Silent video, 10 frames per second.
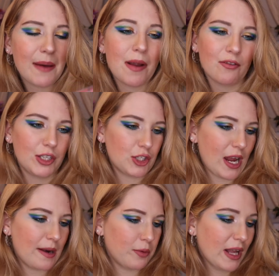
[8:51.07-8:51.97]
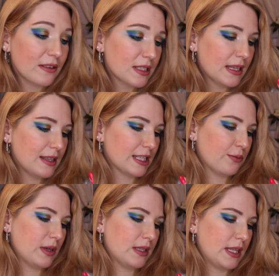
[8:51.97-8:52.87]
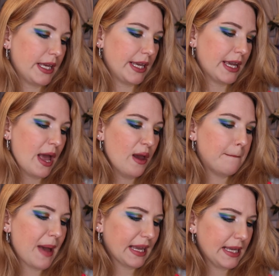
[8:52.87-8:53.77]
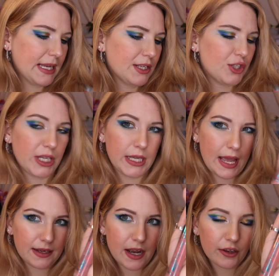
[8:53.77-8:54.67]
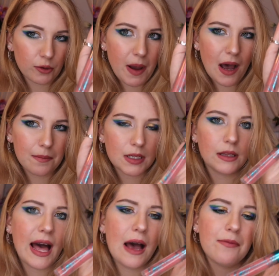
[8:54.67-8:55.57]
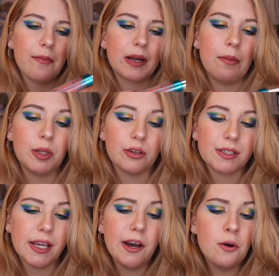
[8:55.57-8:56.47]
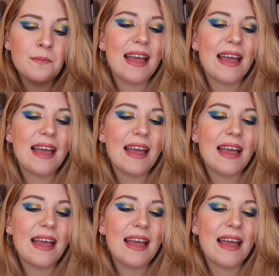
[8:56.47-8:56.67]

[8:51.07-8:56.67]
I'm not really sure how to pronounce it. This was the Becky G and ColourPop collab from a couple years ago.